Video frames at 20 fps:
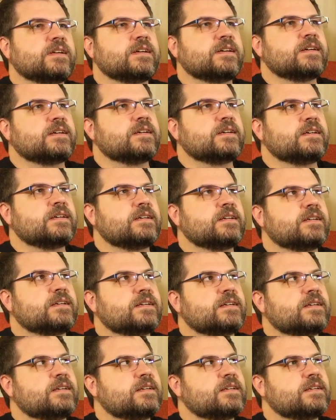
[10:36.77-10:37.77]

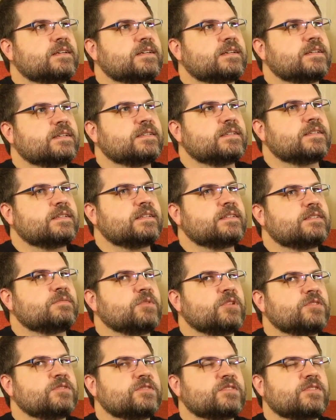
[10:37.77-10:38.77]
And they did
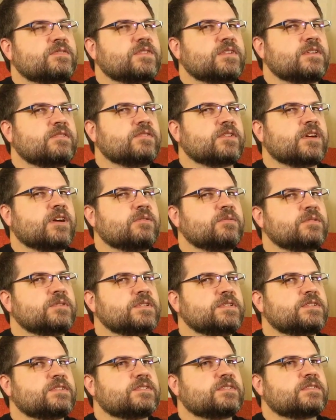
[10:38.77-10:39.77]
some other stuff that never got
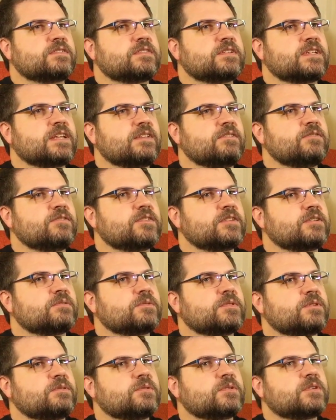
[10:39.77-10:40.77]
released. I can't even think
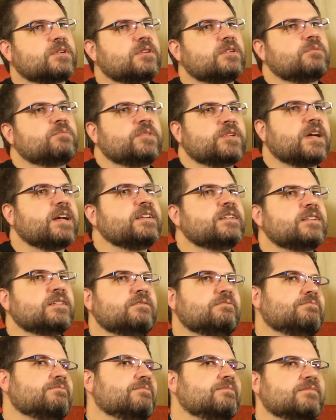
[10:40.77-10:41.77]
of what they were called. But I
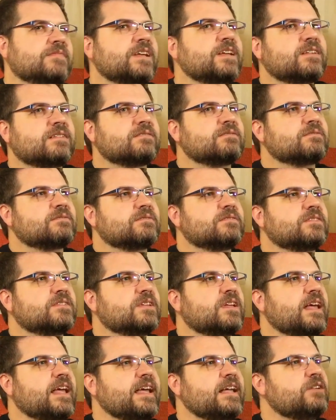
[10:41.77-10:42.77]
did like
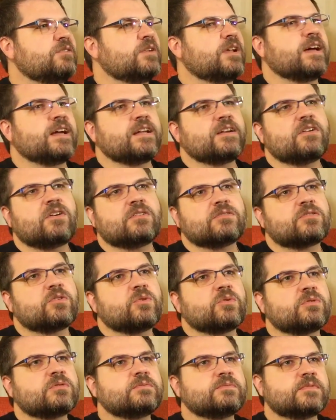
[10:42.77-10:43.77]
8 or 9
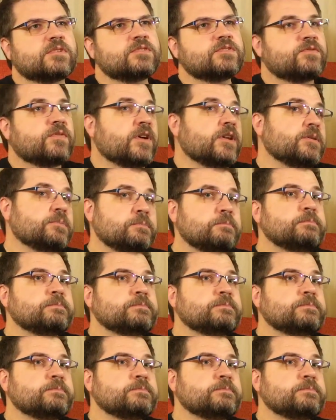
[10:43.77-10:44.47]
total. It was fun.